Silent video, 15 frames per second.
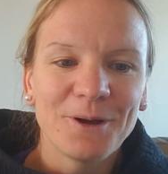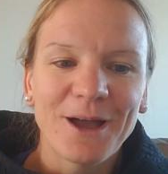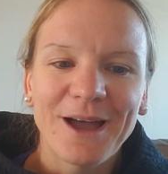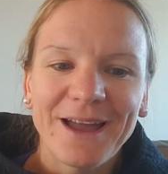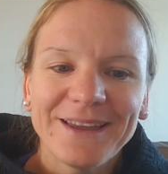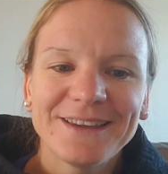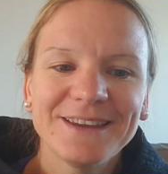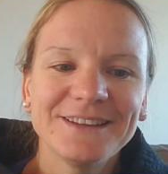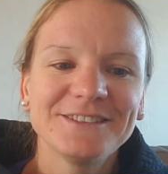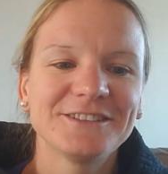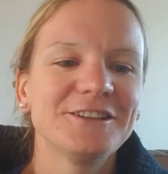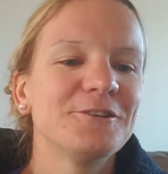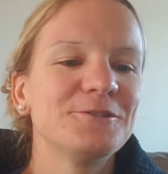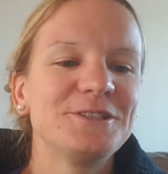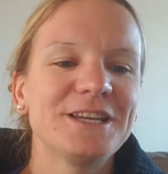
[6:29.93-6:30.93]
I can
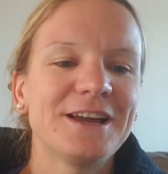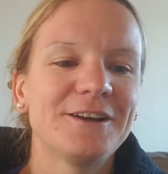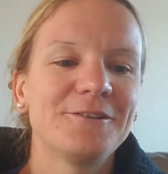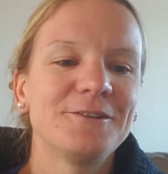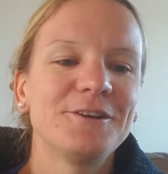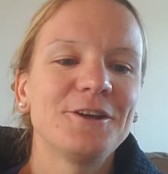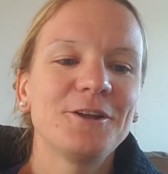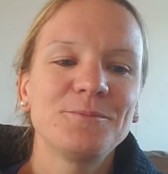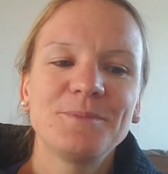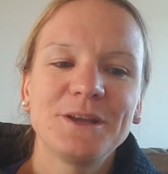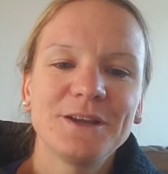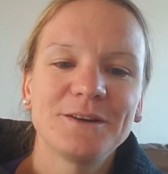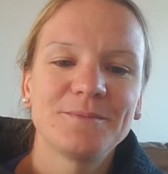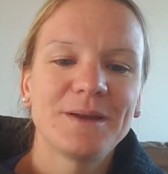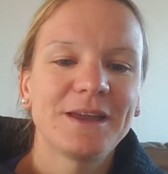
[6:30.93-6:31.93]
slow down, not
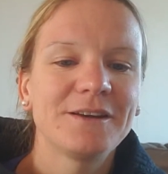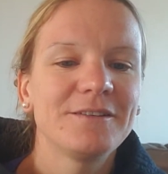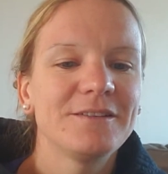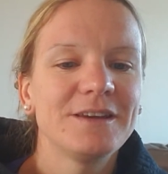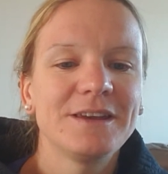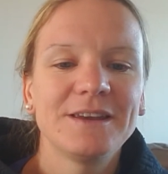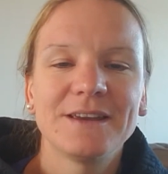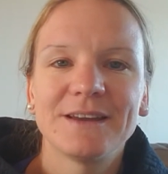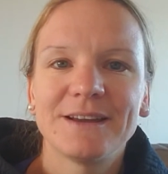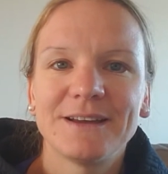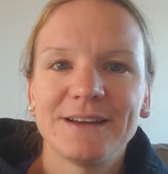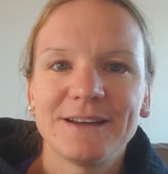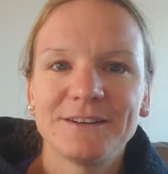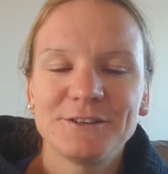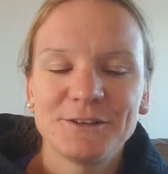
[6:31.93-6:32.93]
become angry,
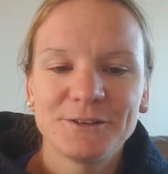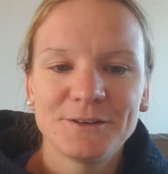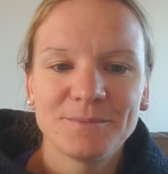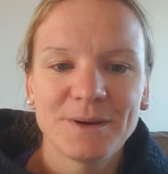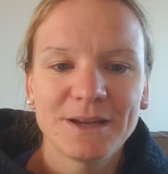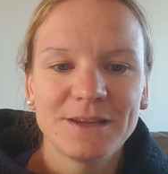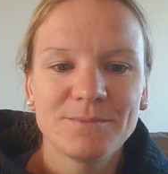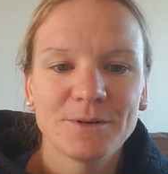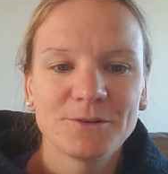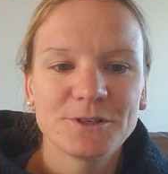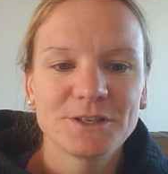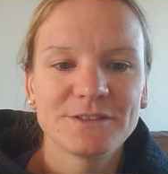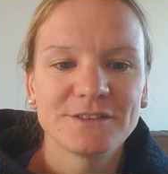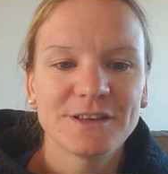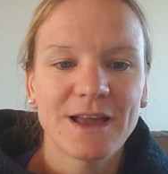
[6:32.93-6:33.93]
turn my
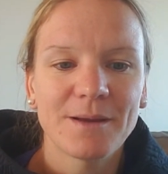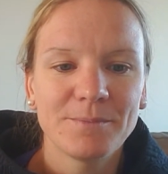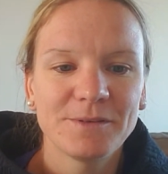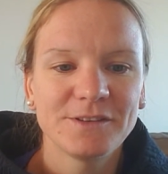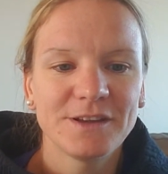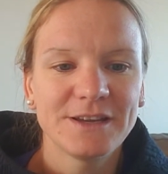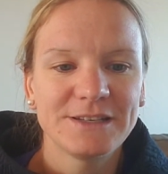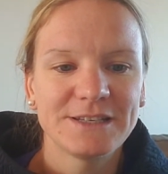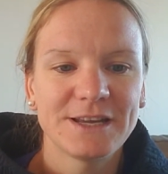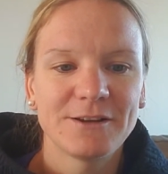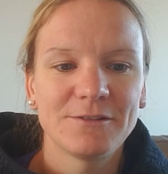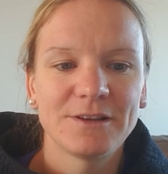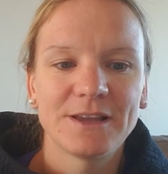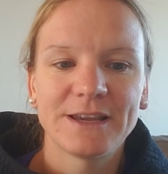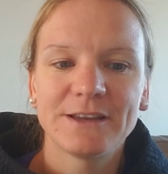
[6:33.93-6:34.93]
emotions upside
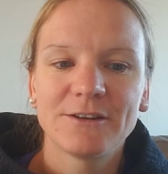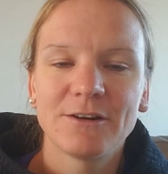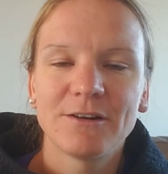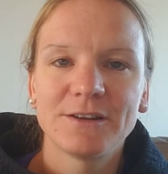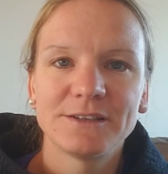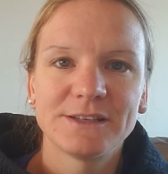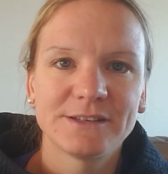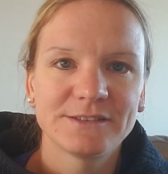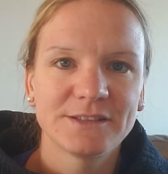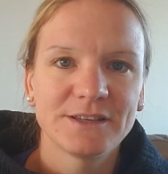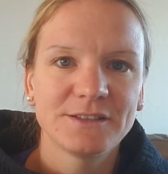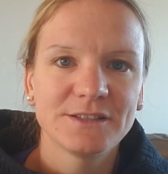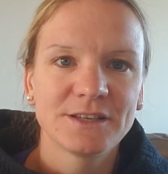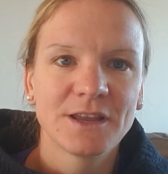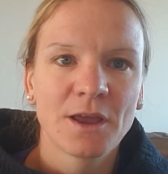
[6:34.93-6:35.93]
down like God does
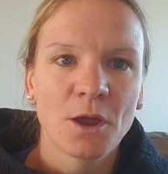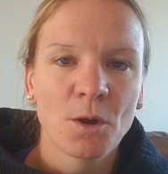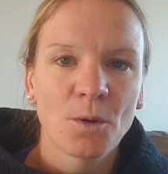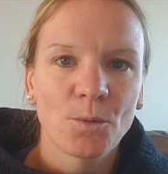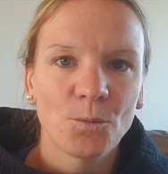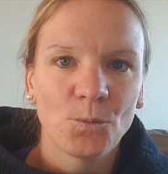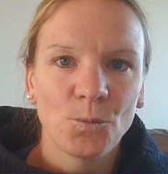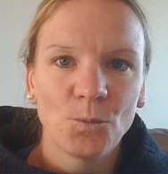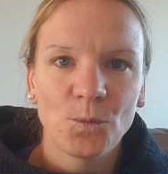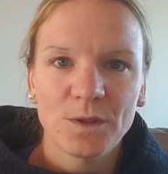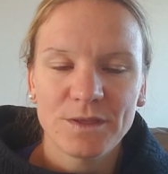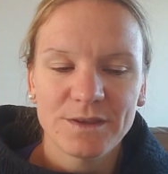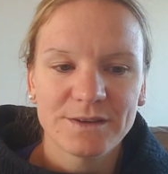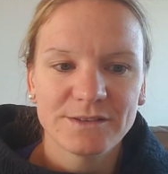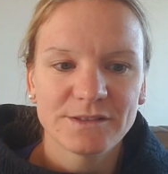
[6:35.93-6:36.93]
it with
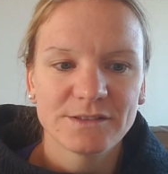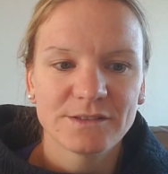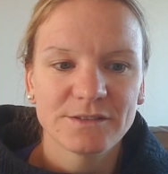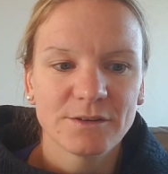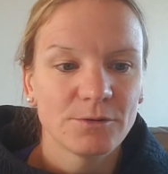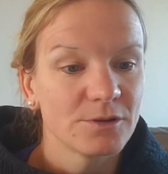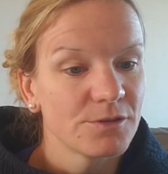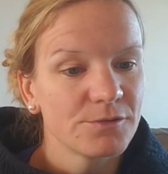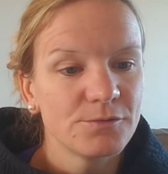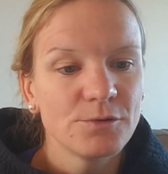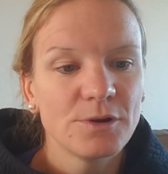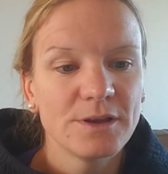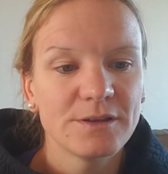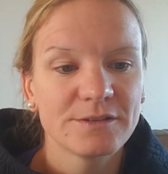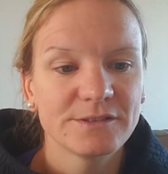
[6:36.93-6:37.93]
his or through
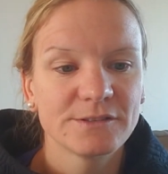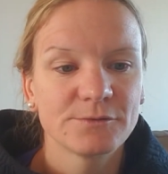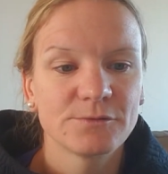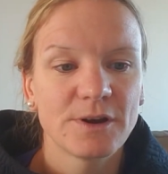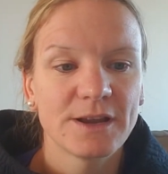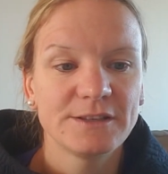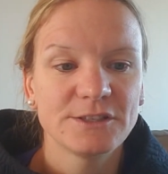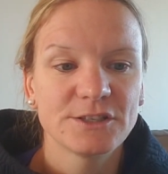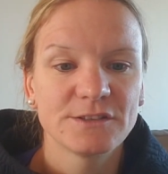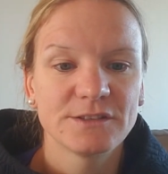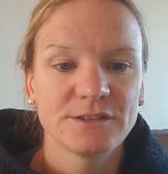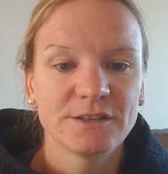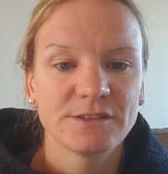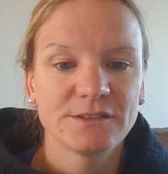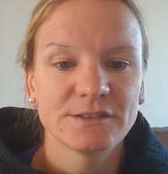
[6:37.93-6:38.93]
his
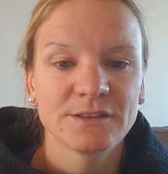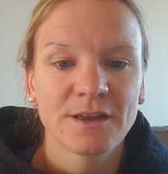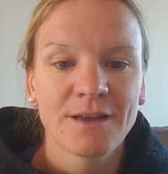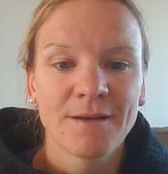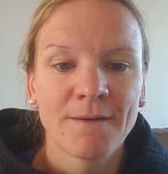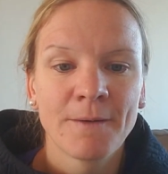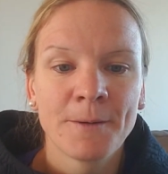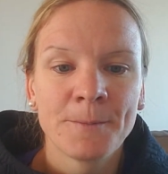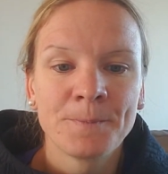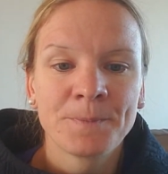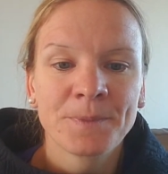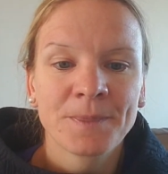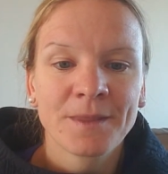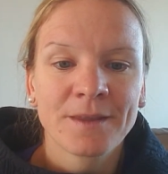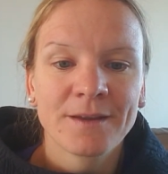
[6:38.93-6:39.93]
righteousness.
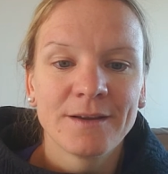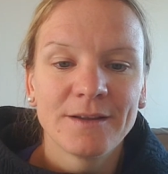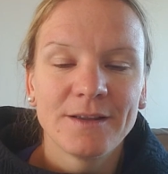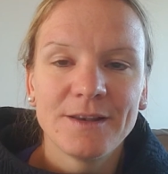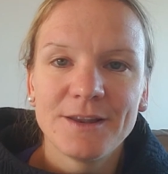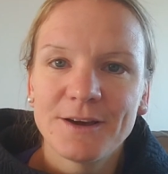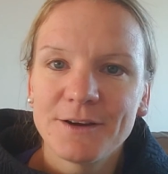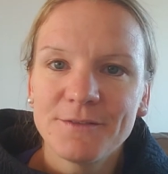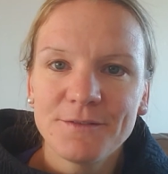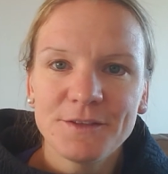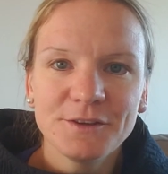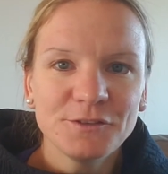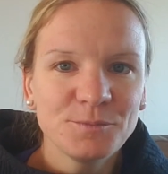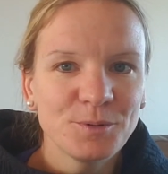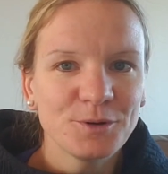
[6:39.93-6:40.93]
Love
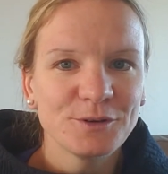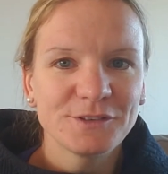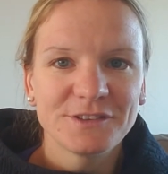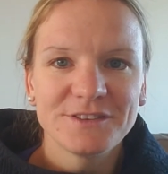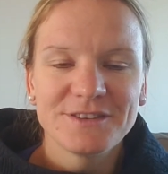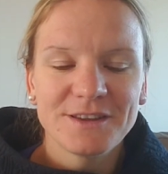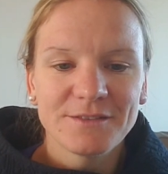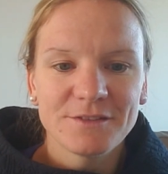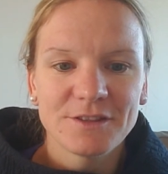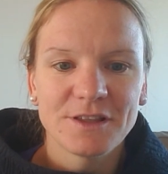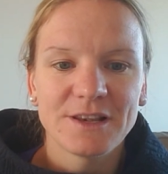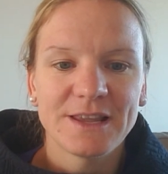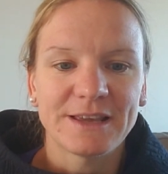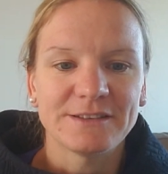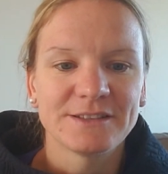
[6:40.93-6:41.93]
this person
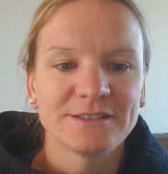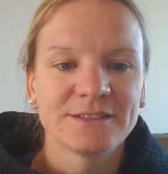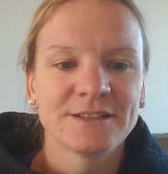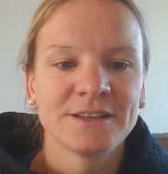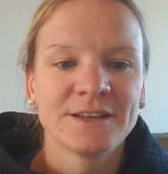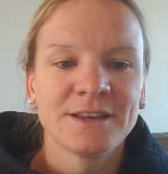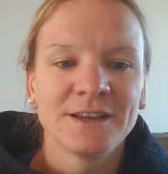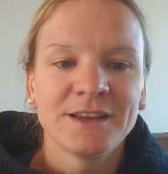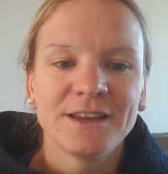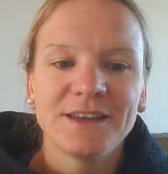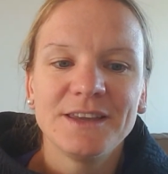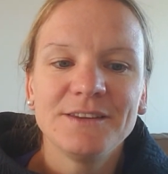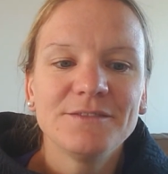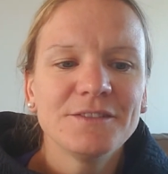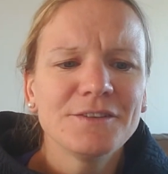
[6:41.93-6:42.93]
nevertheless,
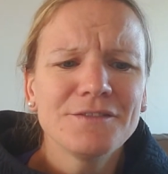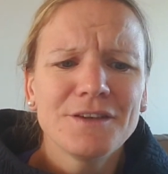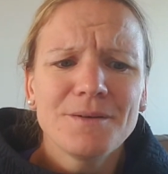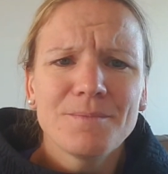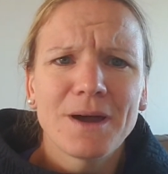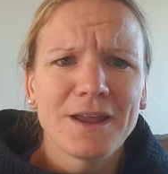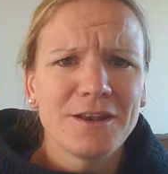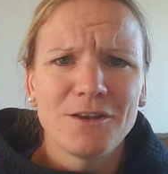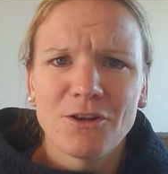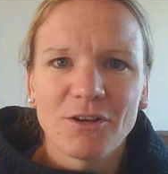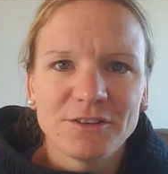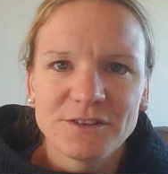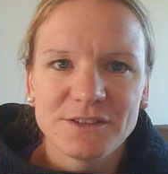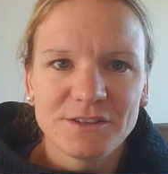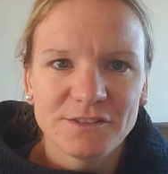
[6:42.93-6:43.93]
even if they might
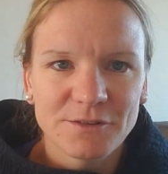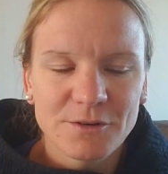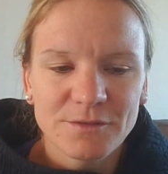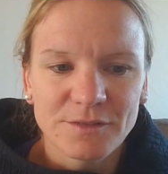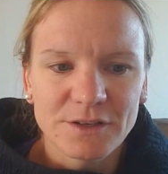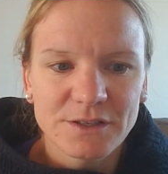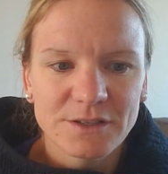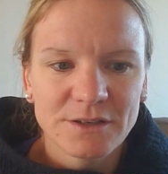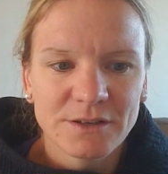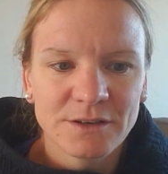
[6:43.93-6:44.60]
not deserve it.